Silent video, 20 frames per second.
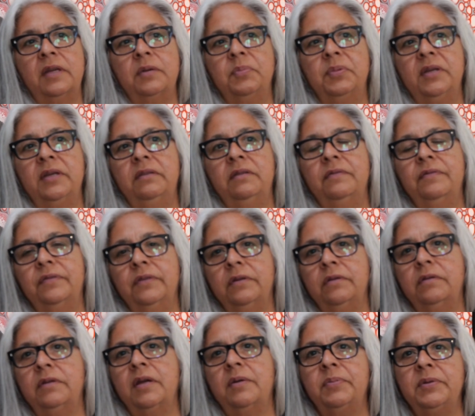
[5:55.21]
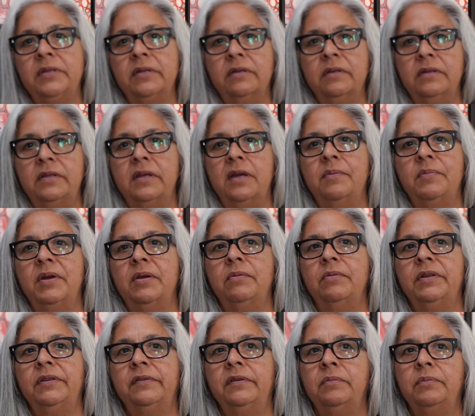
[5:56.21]
I played the flute up until the time I
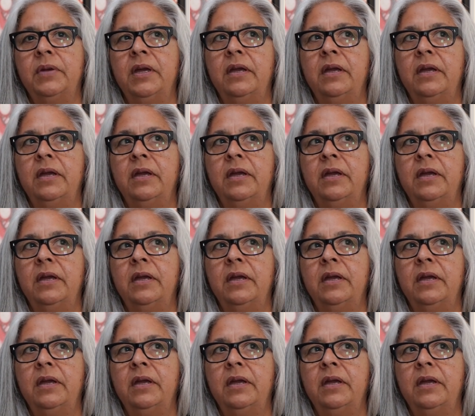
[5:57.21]
was in